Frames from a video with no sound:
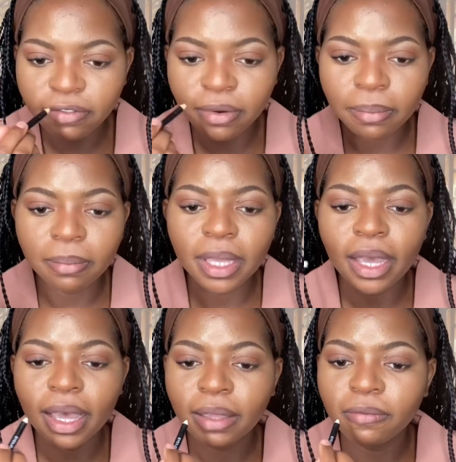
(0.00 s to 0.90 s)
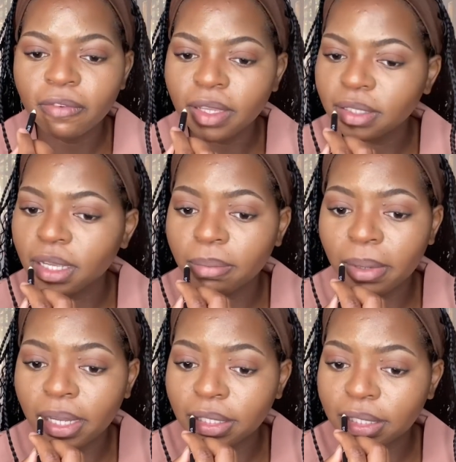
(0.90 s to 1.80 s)
For me, I invest in
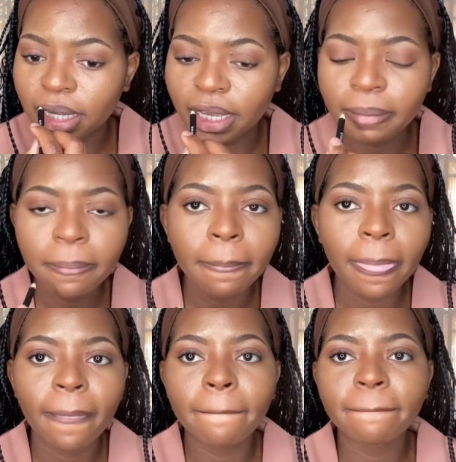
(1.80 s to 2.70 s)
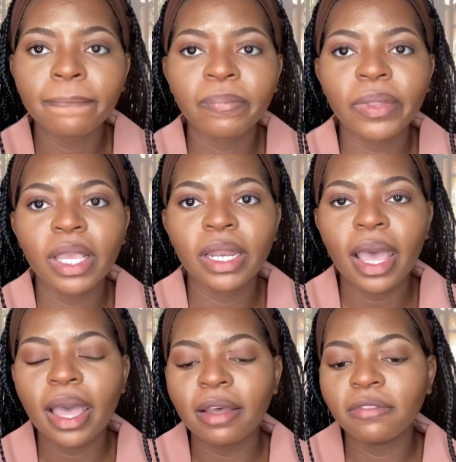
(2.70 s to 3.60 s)
my time and
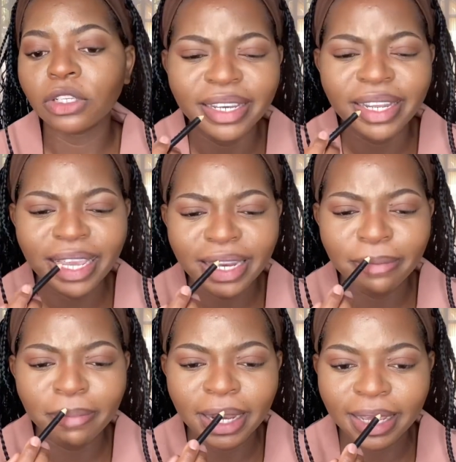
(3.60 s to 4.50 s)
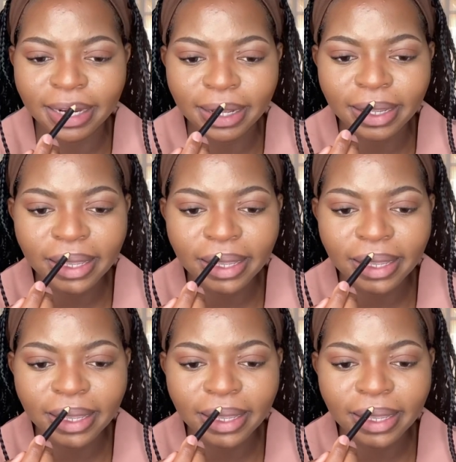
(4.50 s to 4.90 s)
I have a daily planner.